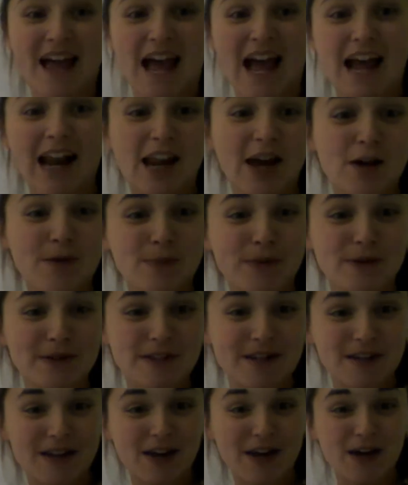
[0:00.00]
Hello boys
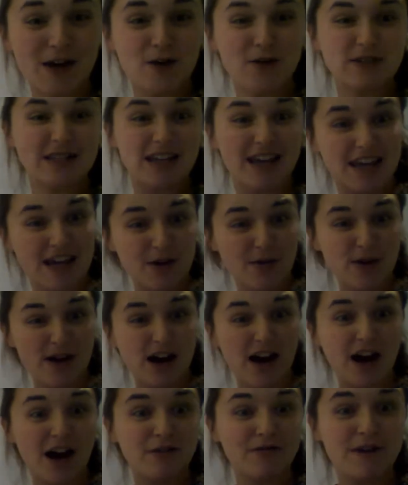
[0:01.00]
and girls, here we
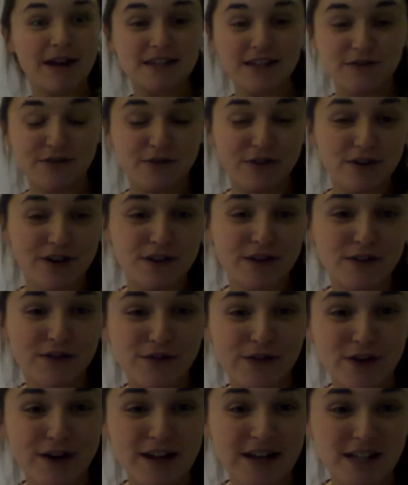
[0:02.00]
are ready for another
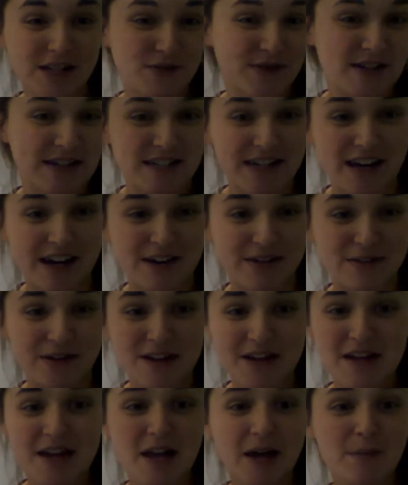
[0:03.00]
phonics video.
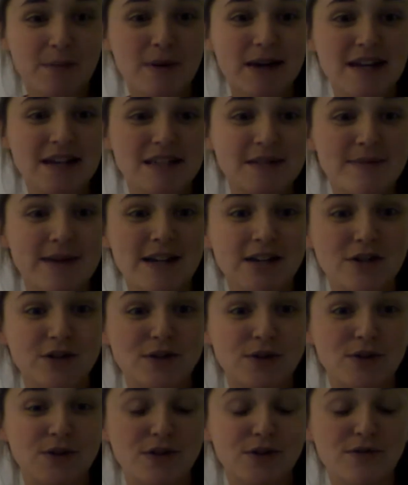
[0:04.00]
Please make
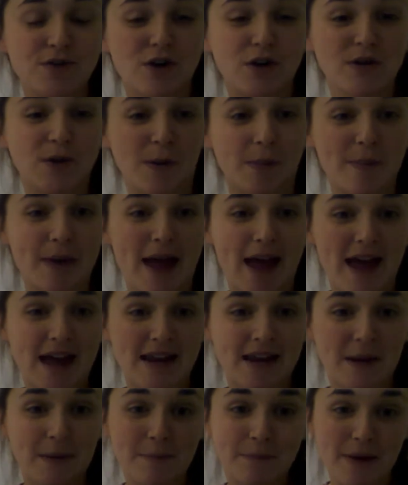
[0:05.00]
sure you've got your pen
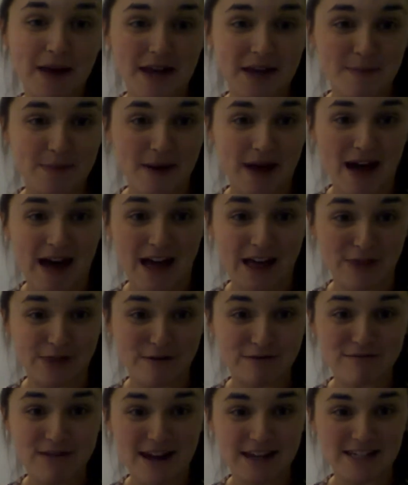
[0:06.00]
and paper at the
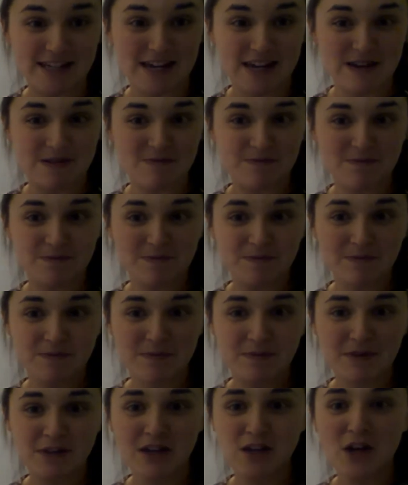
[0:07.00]
ready.
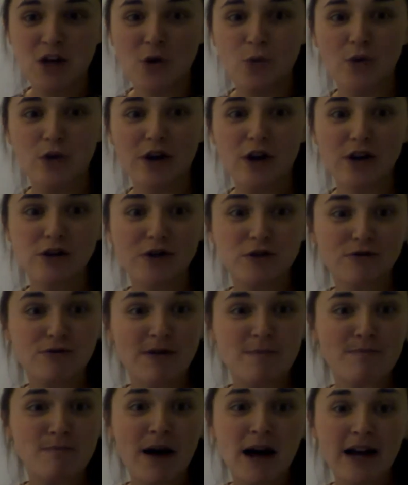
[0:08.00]
We're going to
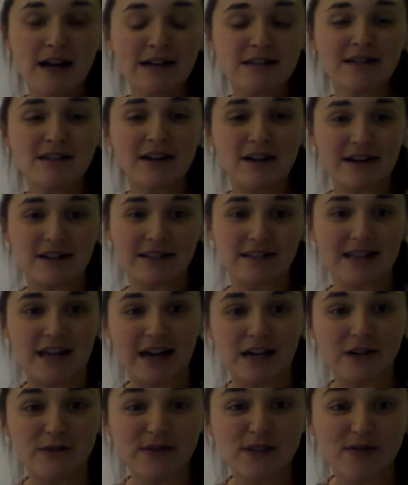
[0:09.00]
remind
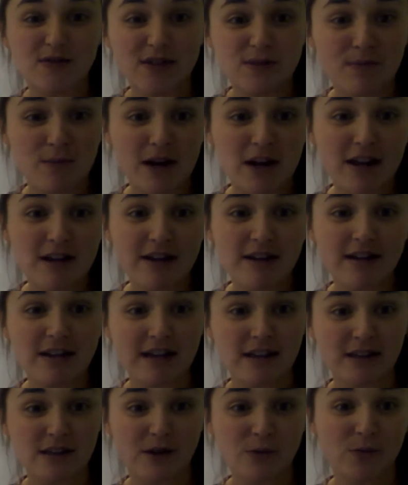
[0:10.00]
ourselves of some
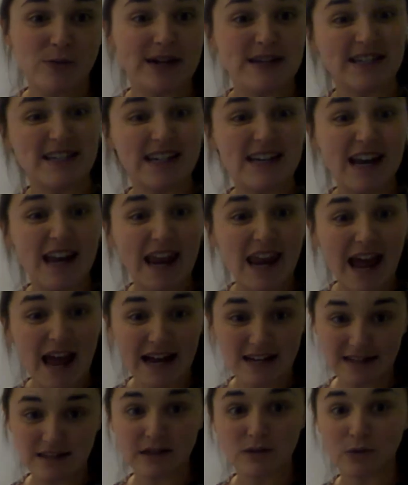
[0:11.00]
learning that we did
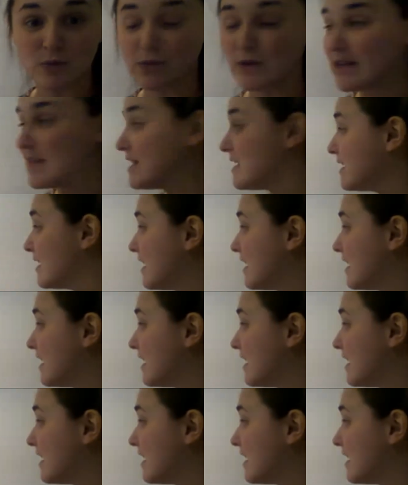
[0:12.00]
last week